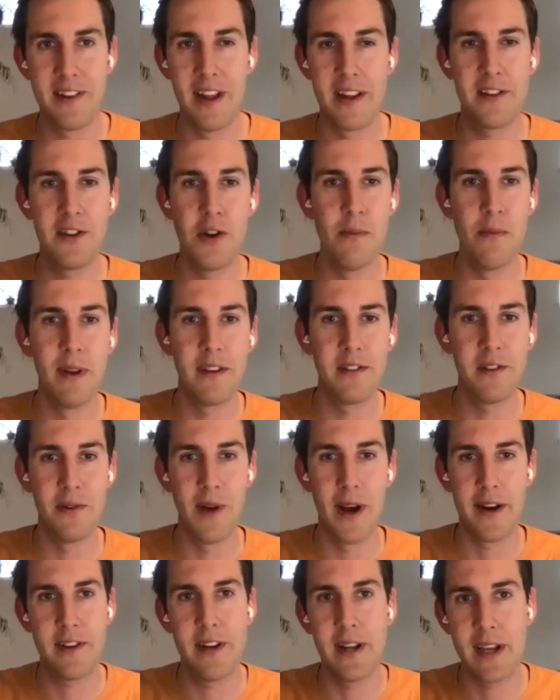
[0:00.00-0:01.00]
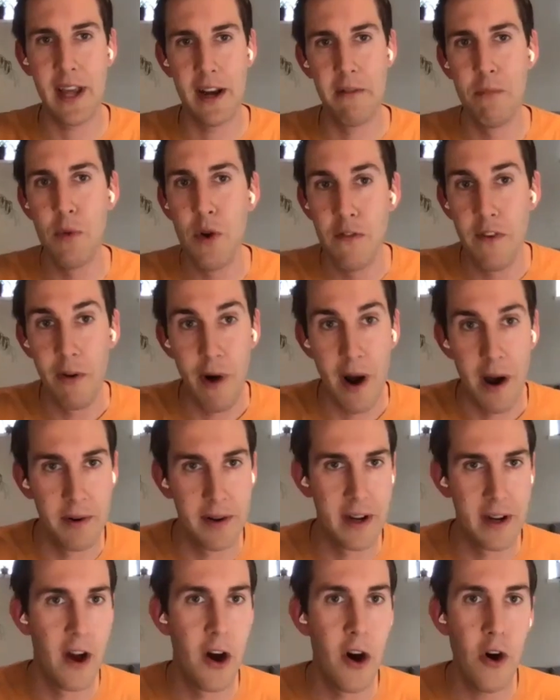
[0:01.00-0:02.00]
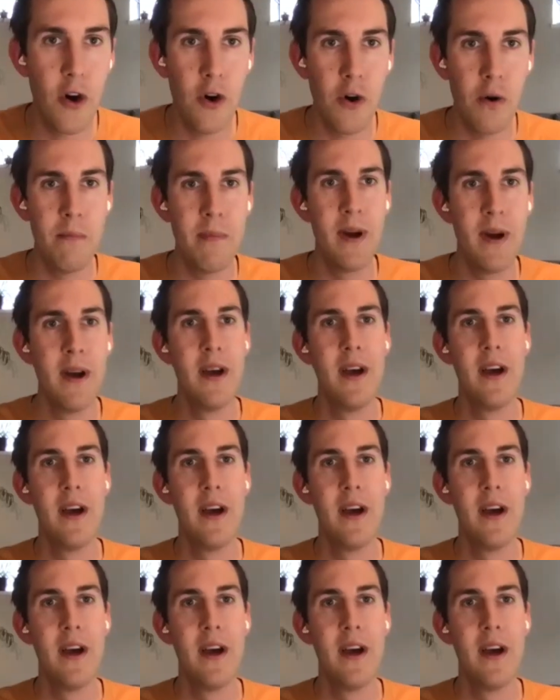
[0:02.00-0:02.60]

that humans do, actually kind of move around in a home,